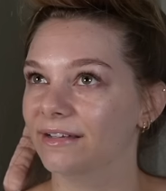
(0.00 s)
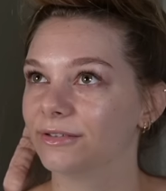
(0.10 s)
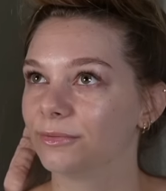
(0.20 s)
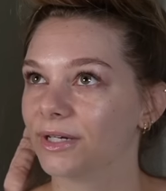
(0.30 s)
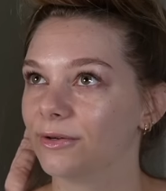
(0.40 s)

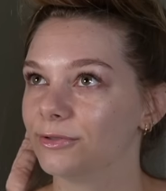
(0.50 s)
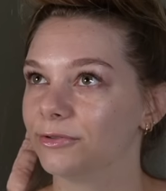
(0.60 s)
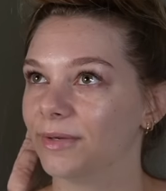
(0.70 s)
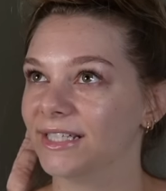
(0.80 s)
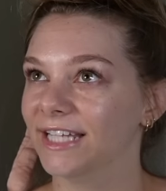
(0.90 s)
Even when I was
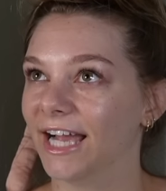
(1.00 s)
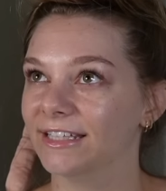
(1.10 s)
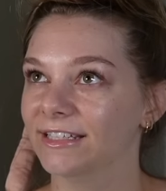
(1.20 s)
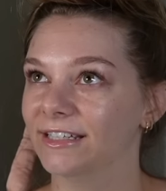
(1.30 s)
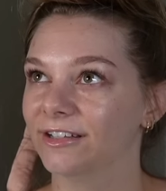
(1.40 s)
with my
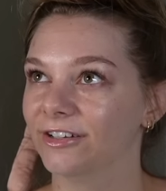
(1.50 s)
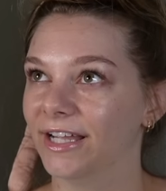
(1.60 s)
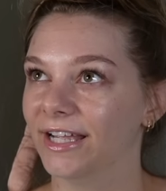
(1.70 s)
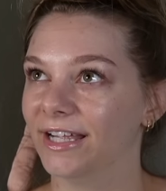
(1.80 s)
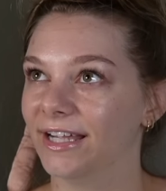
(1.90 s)
dad the other
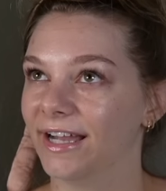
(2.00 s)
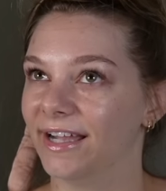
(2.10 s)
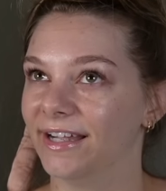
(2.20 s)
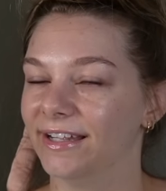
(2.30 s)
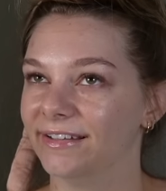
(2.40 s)
day,
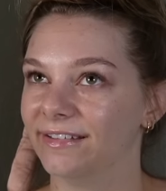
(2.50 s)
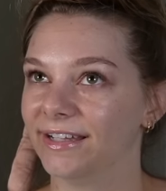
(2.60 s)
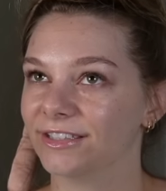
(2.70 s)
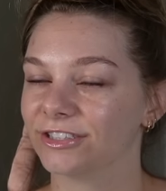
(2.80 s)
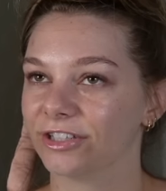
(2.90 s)
I
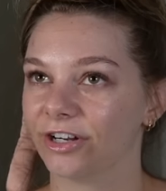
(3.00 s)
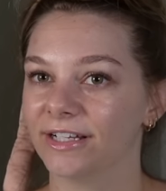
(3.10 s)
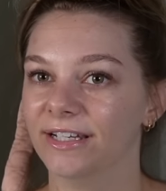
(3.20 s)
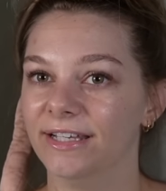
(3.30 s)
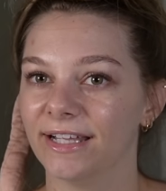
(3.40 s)
like
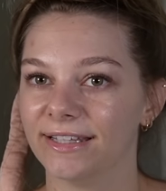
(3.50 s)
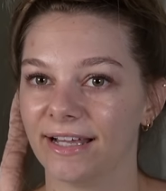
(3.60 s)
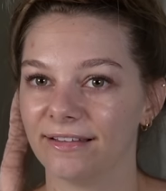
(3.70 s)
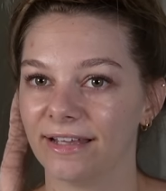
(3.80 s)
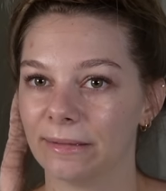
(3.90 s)
started to get
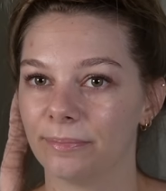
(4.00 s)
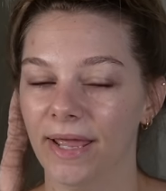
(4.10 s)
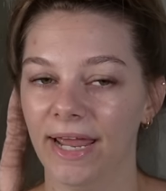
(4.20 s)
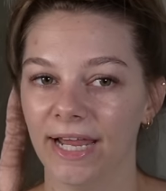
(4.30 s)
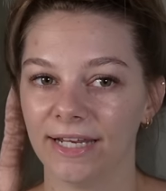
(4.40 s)
that like
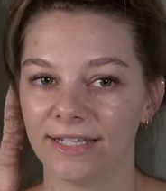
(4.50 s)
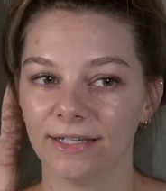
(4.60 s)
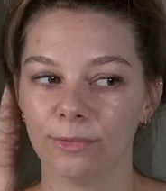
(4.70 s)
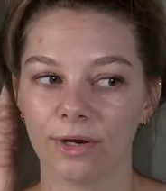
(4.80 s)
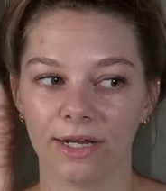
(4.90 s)
panicky
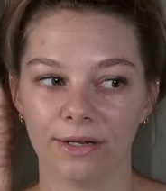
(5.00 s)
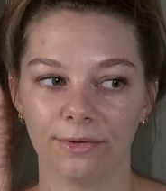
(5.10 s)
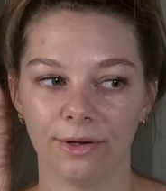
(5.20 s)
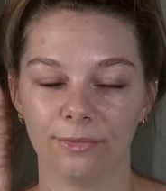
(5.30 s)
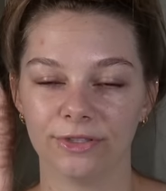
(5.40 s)

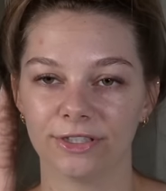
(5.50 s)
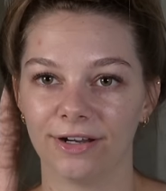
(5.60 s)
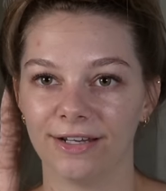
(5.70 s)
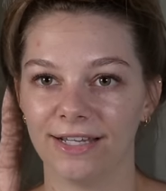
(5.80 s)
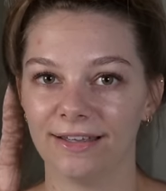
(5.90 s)
where I was
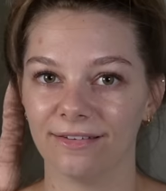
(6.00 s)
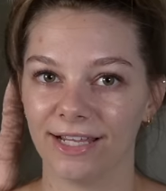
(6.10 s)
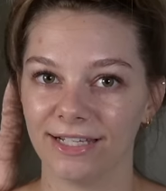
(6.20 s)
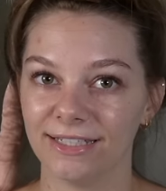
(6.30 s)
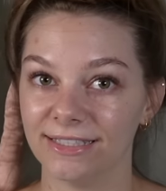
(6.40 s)
starting to get
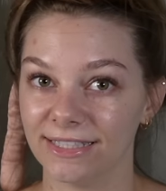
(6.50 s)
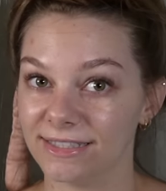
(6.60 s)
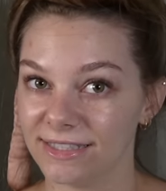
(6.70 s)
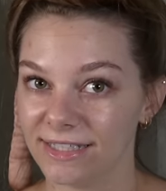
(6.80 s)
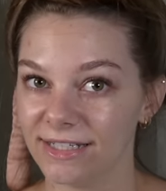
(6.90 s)
like
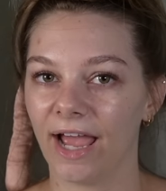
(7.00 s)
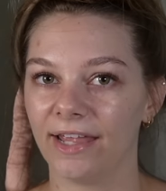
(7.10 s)
dizzy.